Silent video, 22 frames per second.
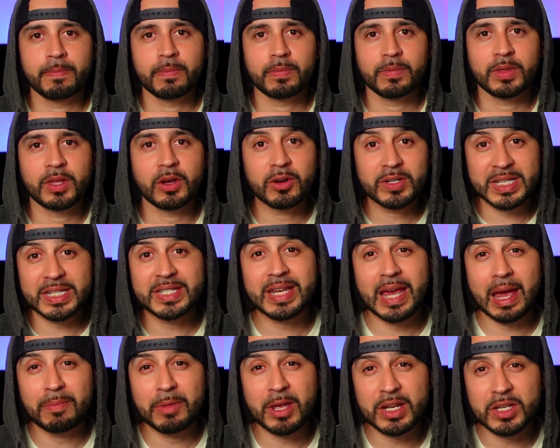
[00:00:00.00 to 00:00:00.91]
There is a
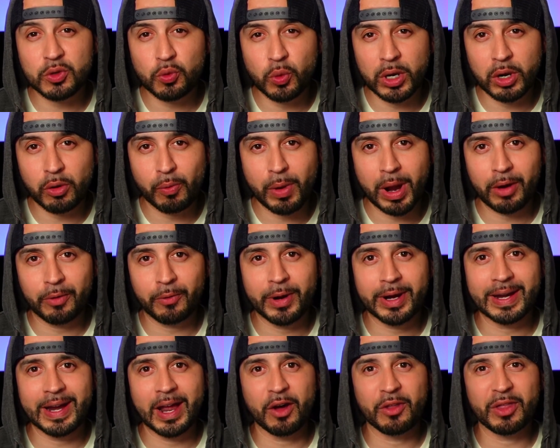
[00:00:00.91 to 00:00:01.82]
scam that is going around right
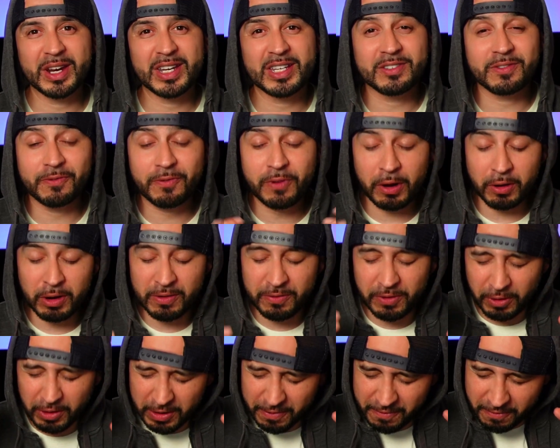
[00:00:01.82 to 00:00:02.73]
now that is
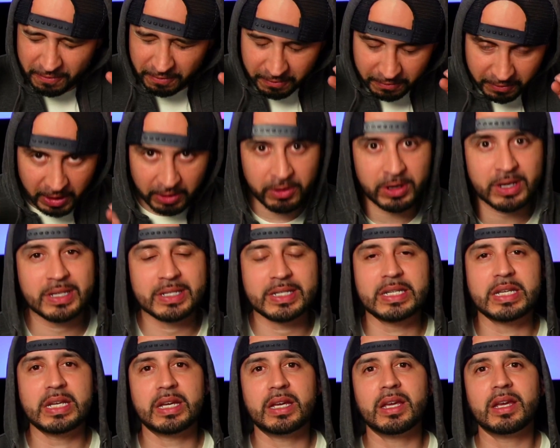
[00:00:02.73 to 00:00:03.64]
very
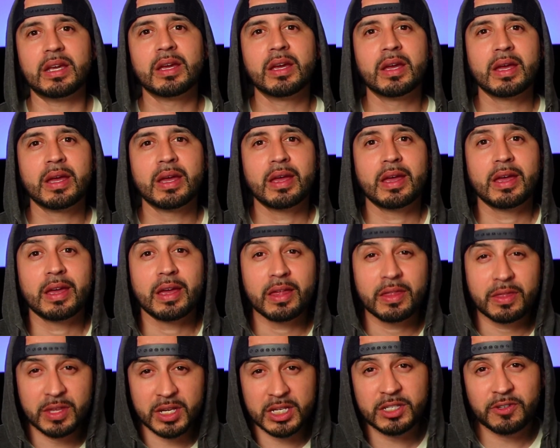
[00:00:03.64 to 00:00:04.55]
sneaky. In
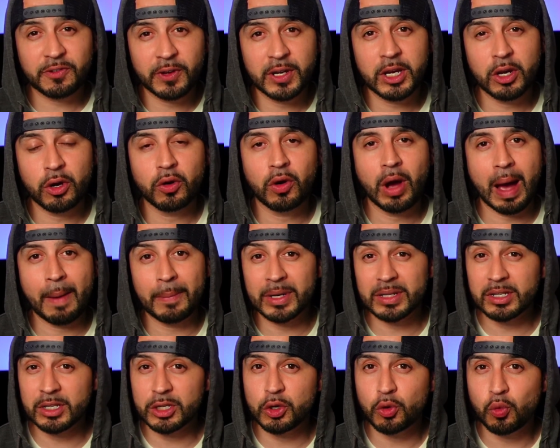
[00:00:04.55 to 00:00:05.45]
this video, I'm going to
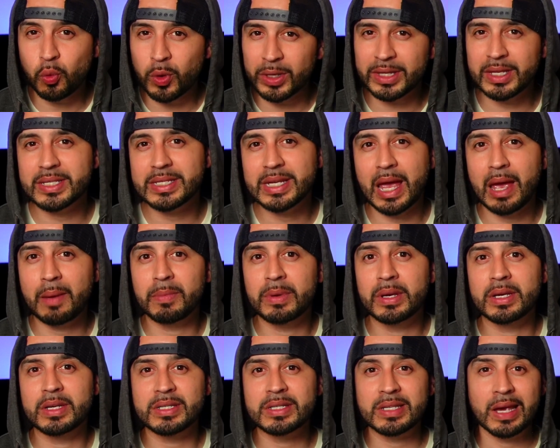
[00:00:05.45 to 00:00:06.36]
tell you what the scam
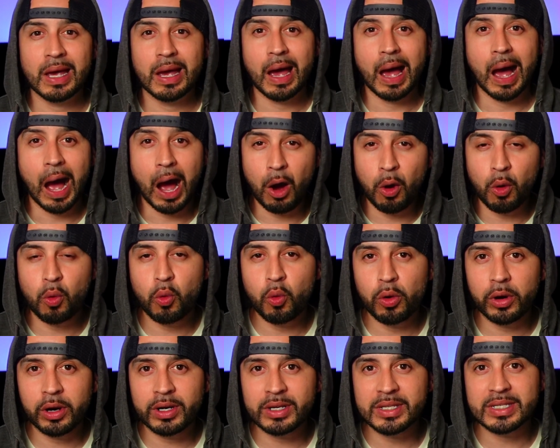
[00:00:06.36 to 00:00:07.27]
is, how it
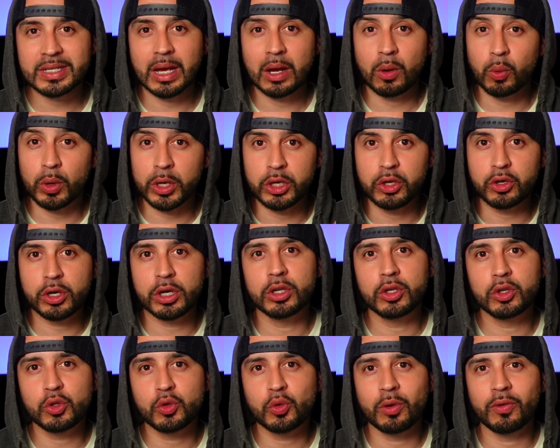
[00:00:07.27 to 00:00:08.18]
works, and what you can do
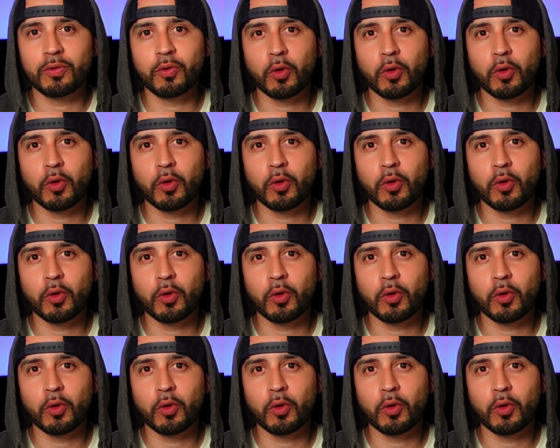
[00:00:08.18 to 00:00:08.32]
to avoid